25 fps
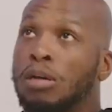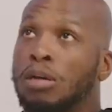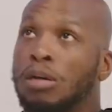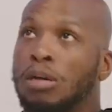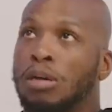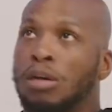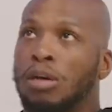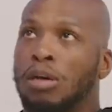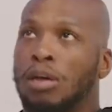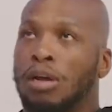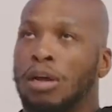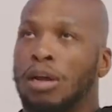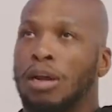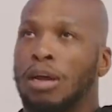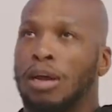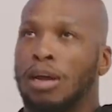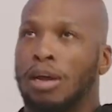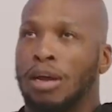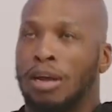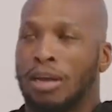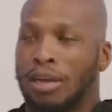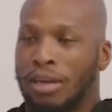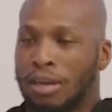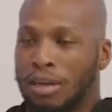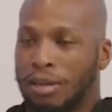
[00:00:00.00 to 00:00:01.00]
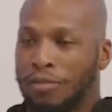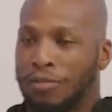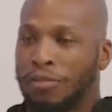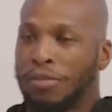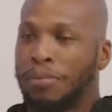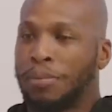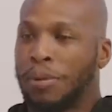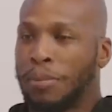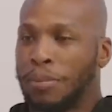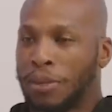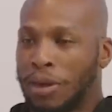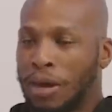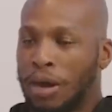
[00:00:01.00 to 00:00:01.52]
and for
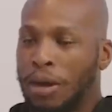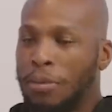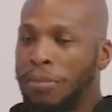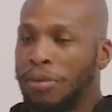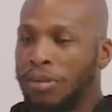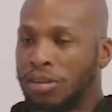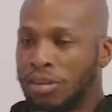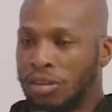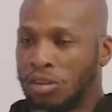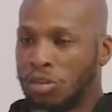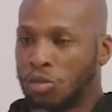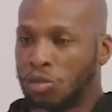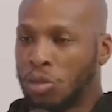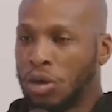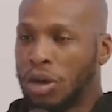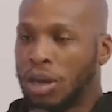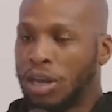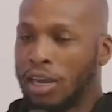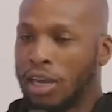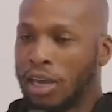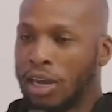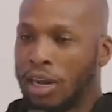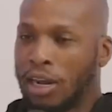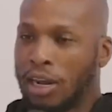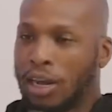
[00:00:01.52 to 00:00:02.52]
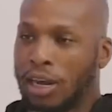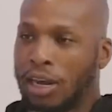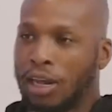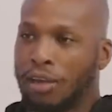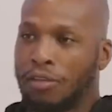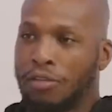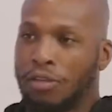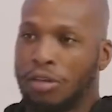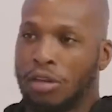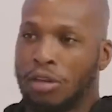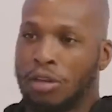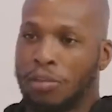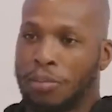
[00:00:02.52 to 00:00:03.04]
people that are busy as well, I get that. If
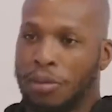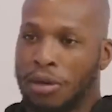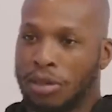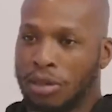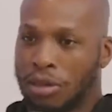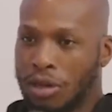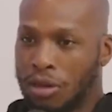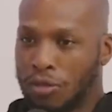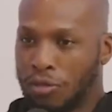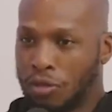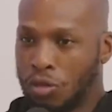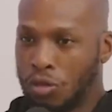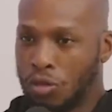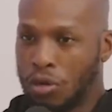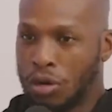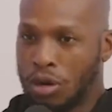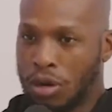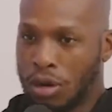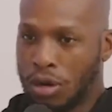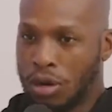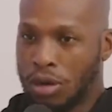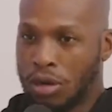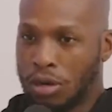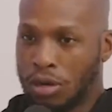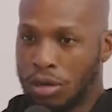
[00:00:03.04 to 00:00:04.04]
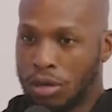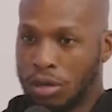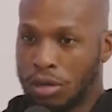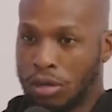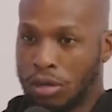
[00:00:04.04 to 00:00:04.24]
he's a person, if you are